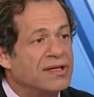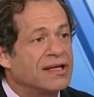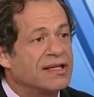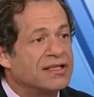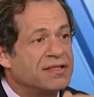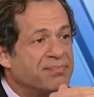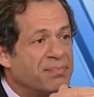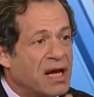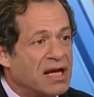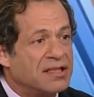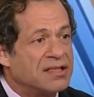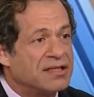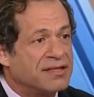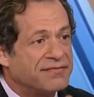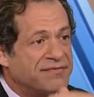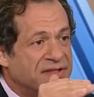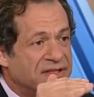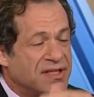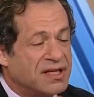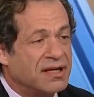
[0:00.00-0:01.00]

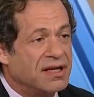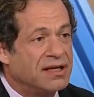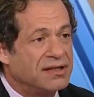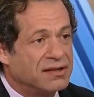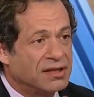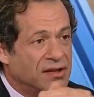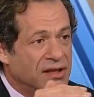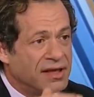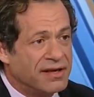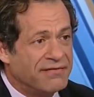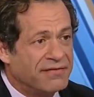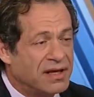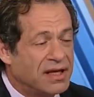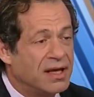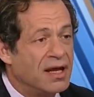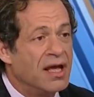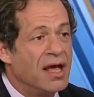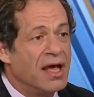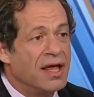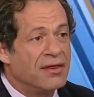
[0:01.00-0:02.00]
expensive city to live
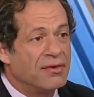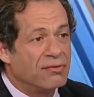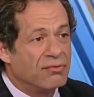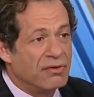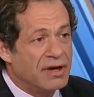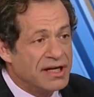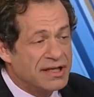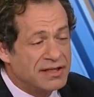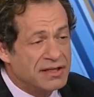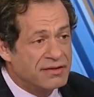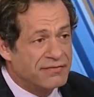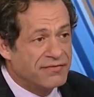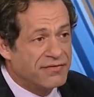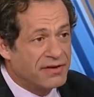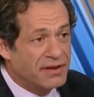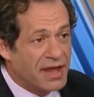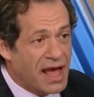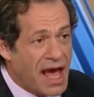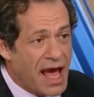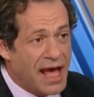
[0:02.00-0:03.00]
in. Mm. The reason
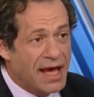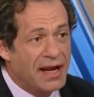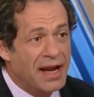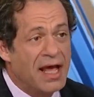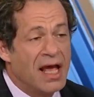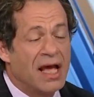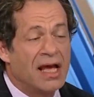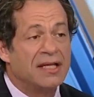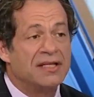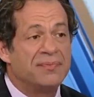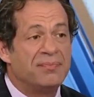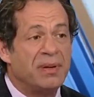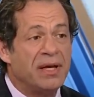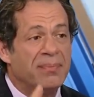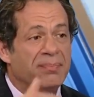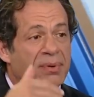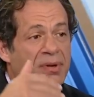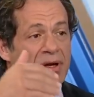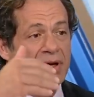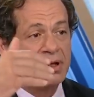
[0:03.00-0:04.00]
for that is
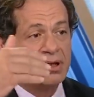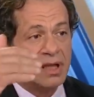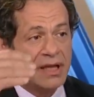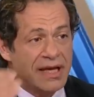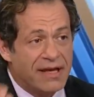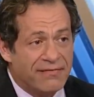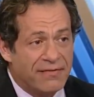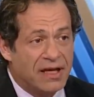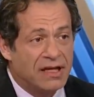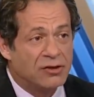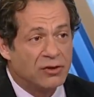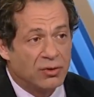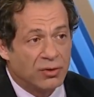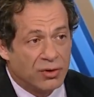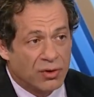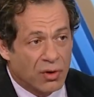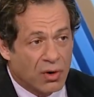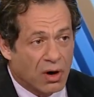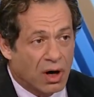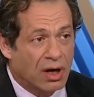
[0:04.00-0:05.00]
people are leaving New
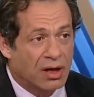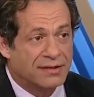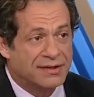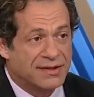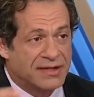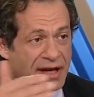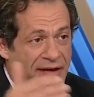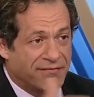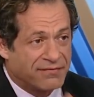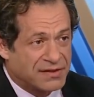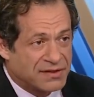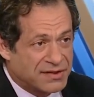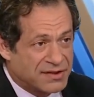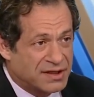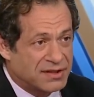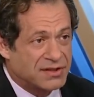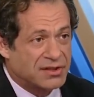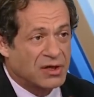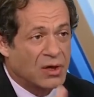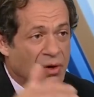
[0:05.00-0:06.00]
York, San
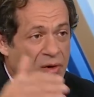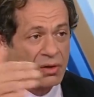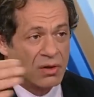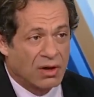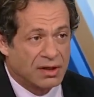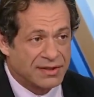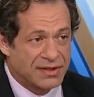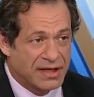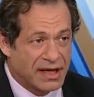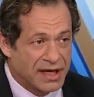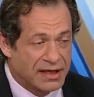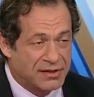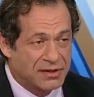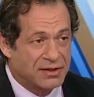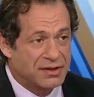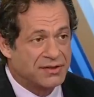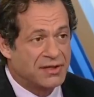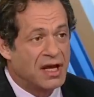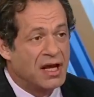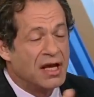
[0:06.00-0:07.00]
Francisco, Los
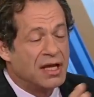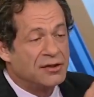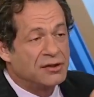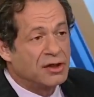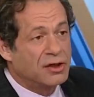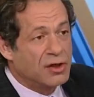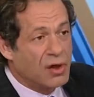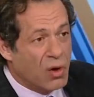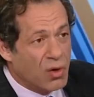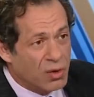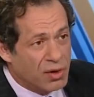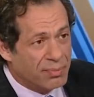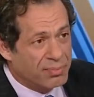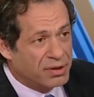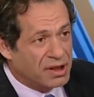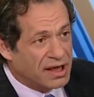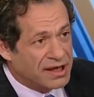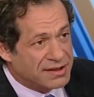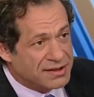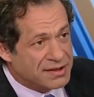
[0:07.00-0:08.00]
Angeles to go to
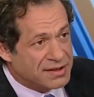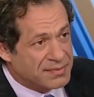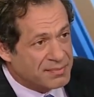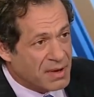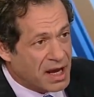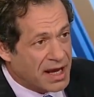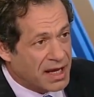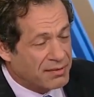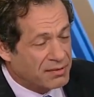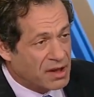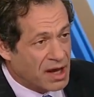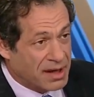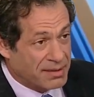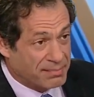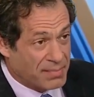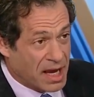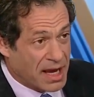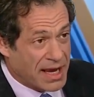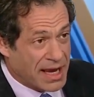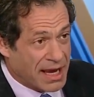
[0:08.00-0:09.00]
places my,
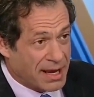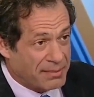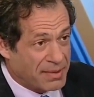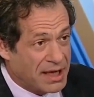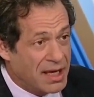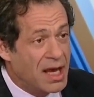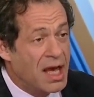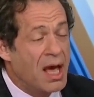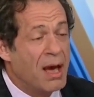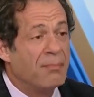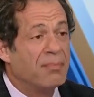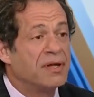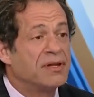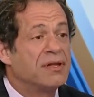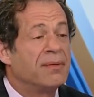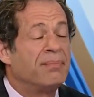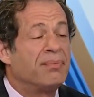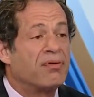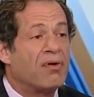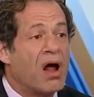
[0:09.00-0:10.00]
like Miami.
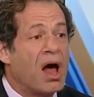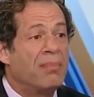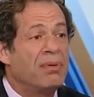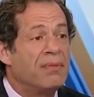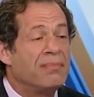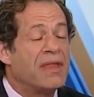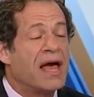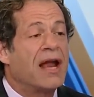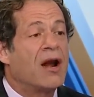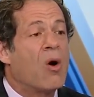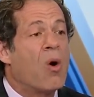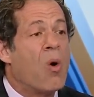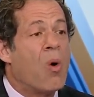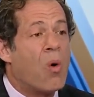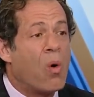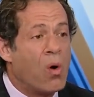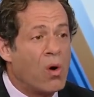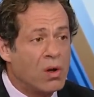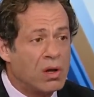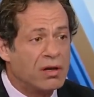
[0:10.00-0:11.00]
But the problem that
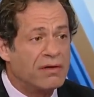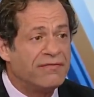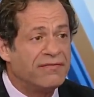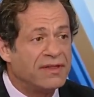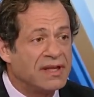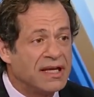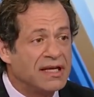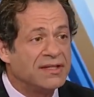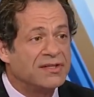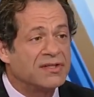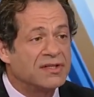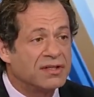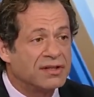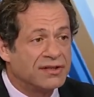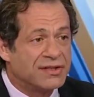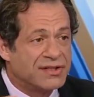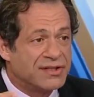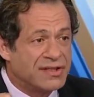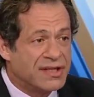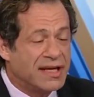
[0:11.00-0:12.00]
all of these
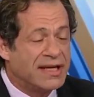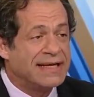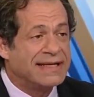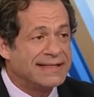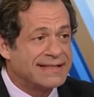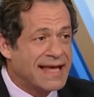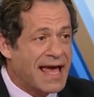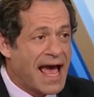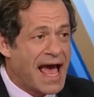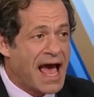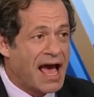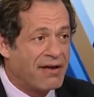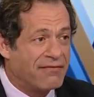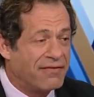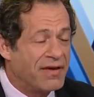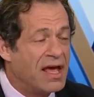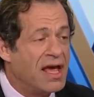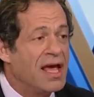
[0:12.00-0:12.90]
cities have